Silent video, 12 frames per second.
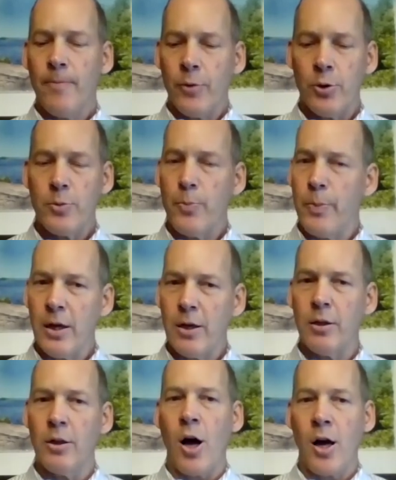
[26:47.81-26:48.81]
There's been
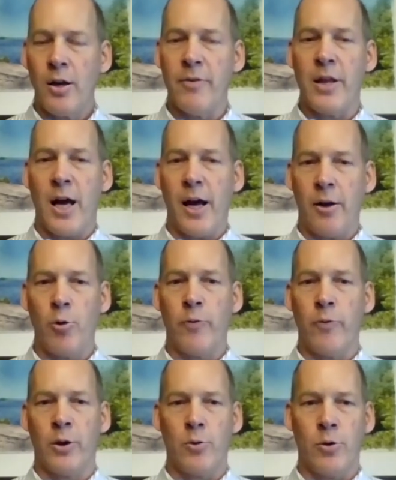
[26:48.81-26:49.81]
a lot of that
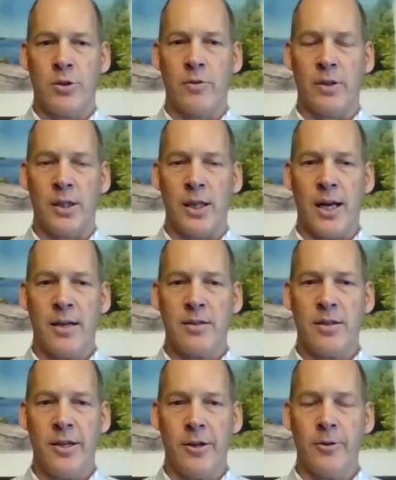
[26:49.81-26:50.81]
over the course of the
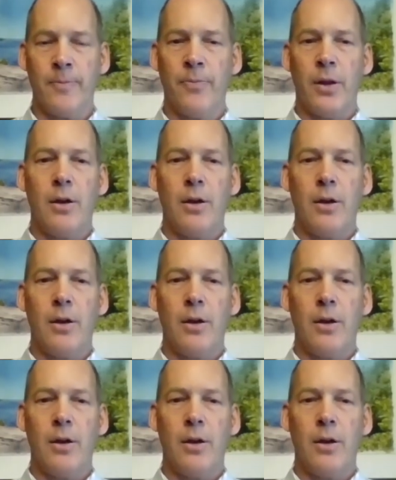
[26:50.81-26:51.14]
last year.